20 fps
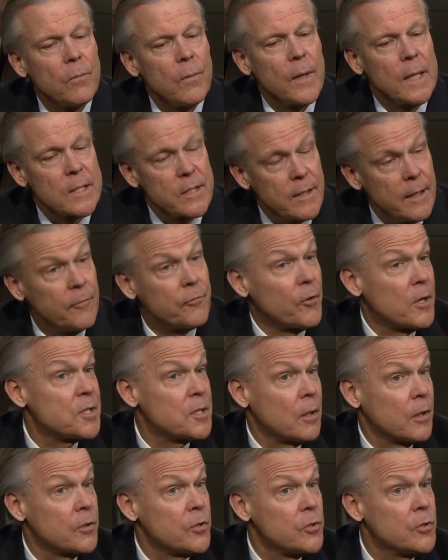as, after I
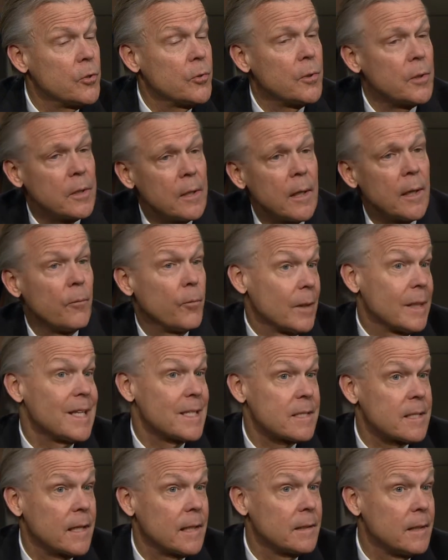started to do it, I
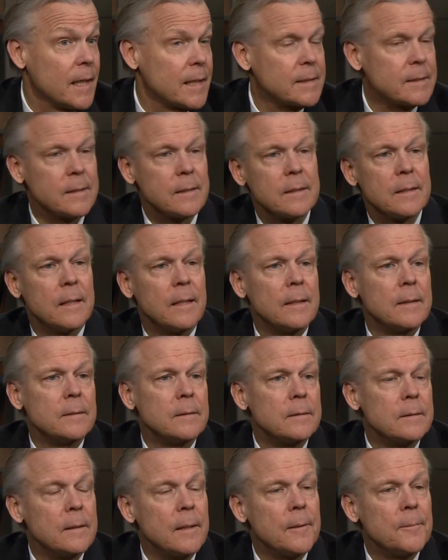realized that I liked it,
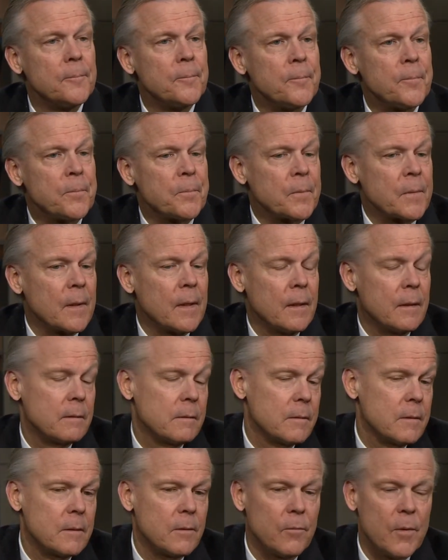and, uh,
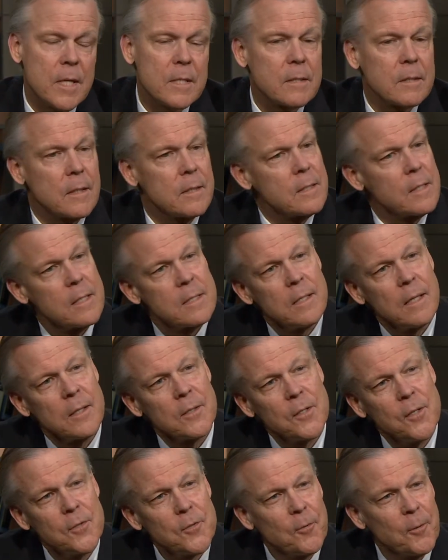and the rest, as they say,
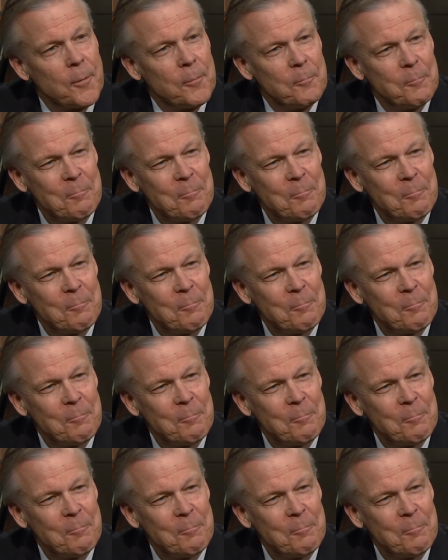is history.